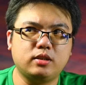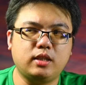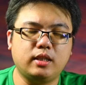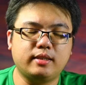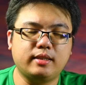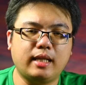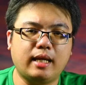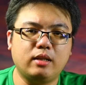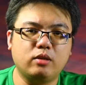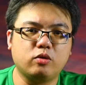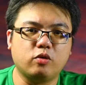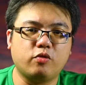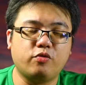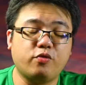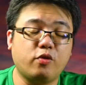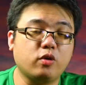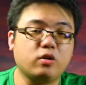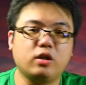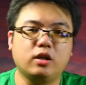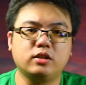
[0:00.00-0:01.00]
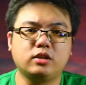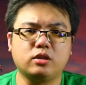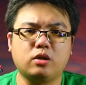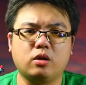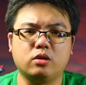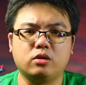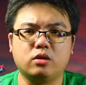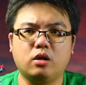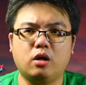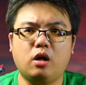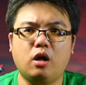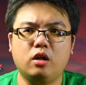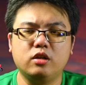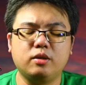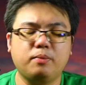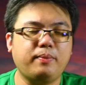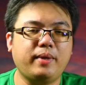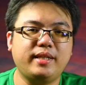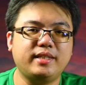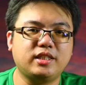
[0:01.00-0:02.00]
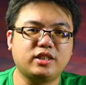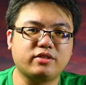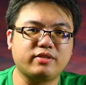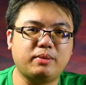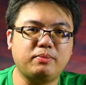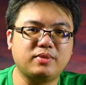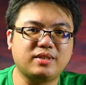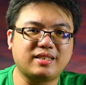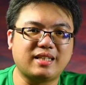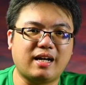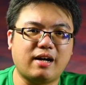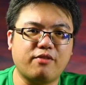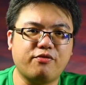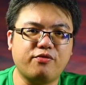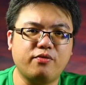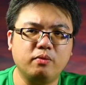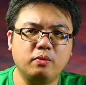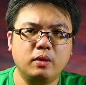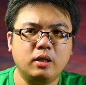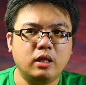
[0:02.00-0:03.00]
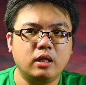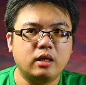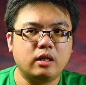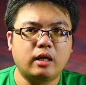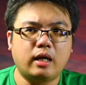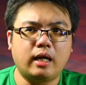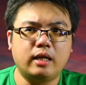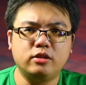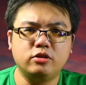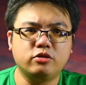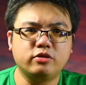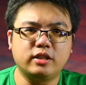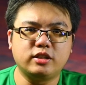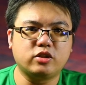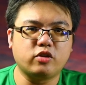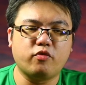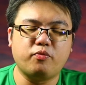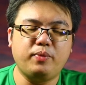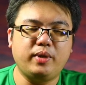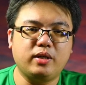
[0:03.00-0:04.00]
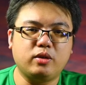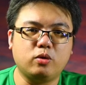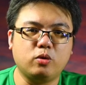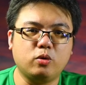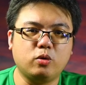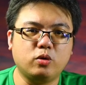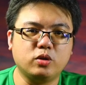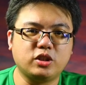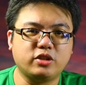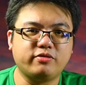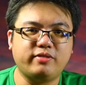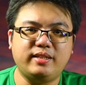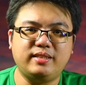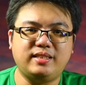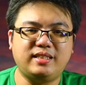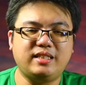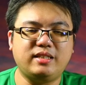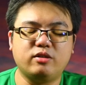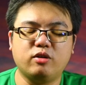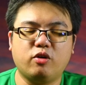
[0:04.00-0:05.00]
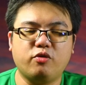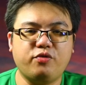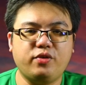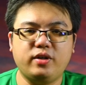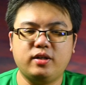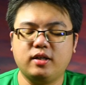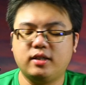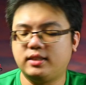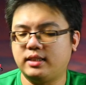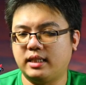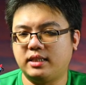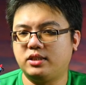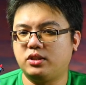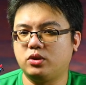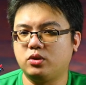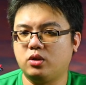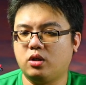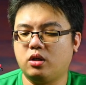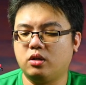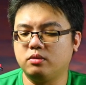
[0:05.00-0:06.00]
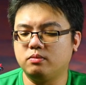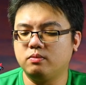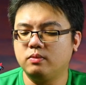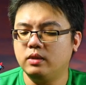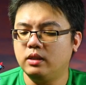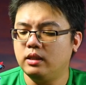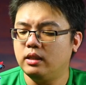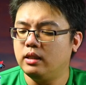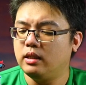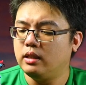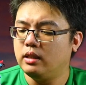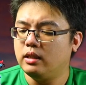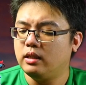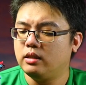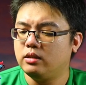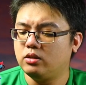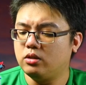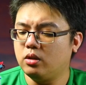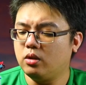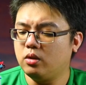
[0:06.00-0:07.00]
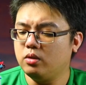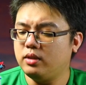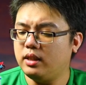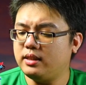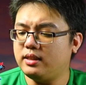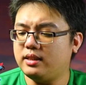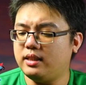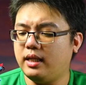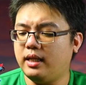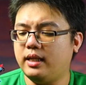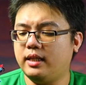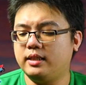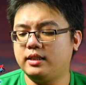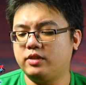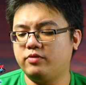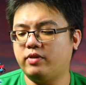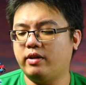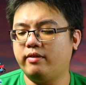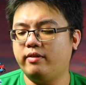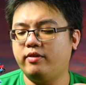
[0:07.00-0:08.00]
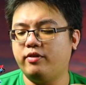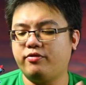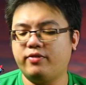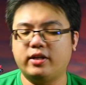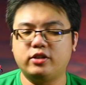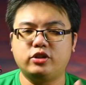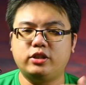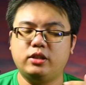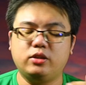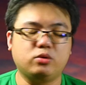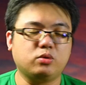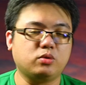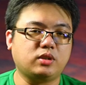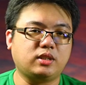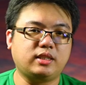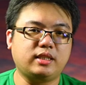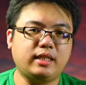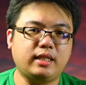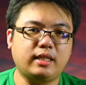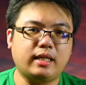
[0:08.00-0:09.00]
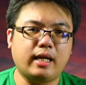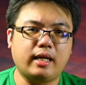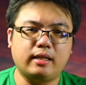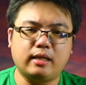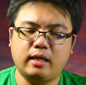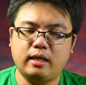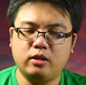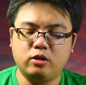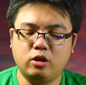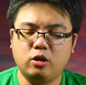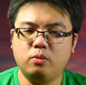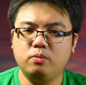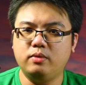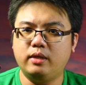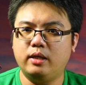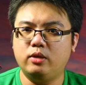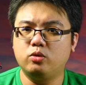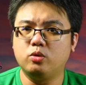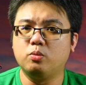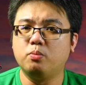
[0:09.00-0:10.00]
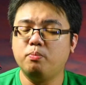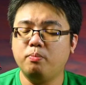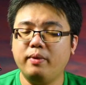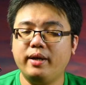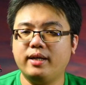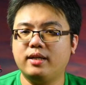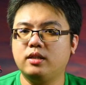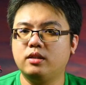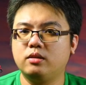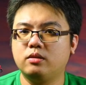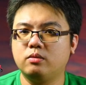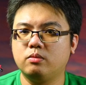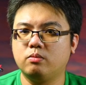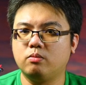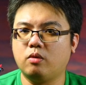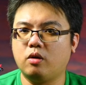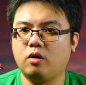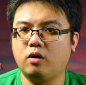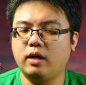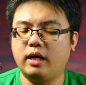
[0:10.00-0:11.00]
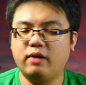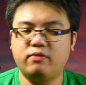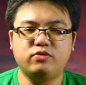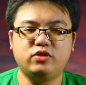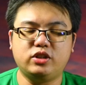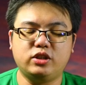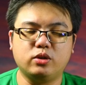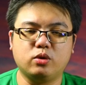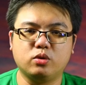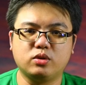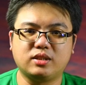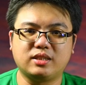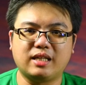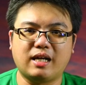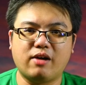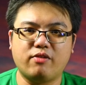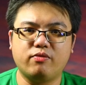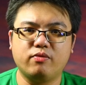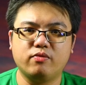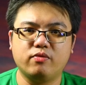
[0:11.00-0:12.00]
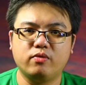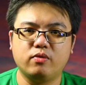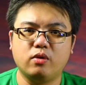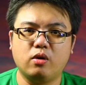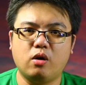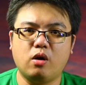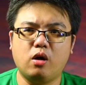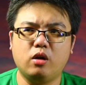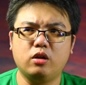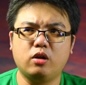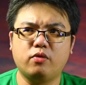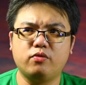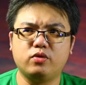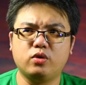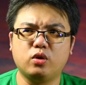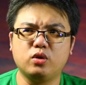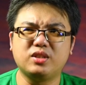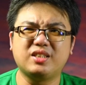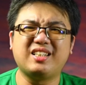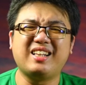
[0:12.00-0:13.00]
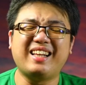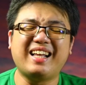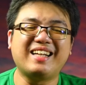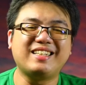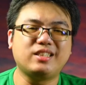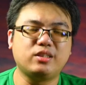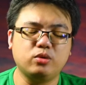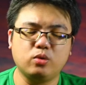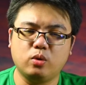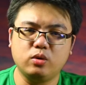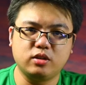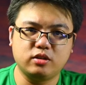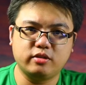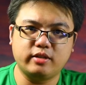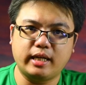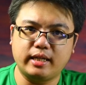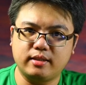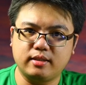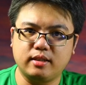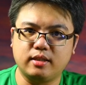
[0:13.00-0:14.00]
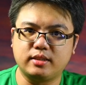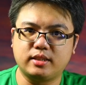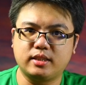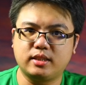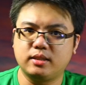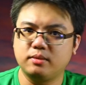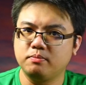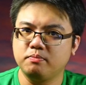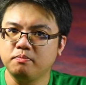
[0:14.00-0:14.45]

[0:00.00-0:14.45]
they tend to focus on all the mainstream stuff, hundreds of Mikos with zero figures and so on. So this is very refreshing to see, and I hope they do make more FGO stuff, all of those less known characters.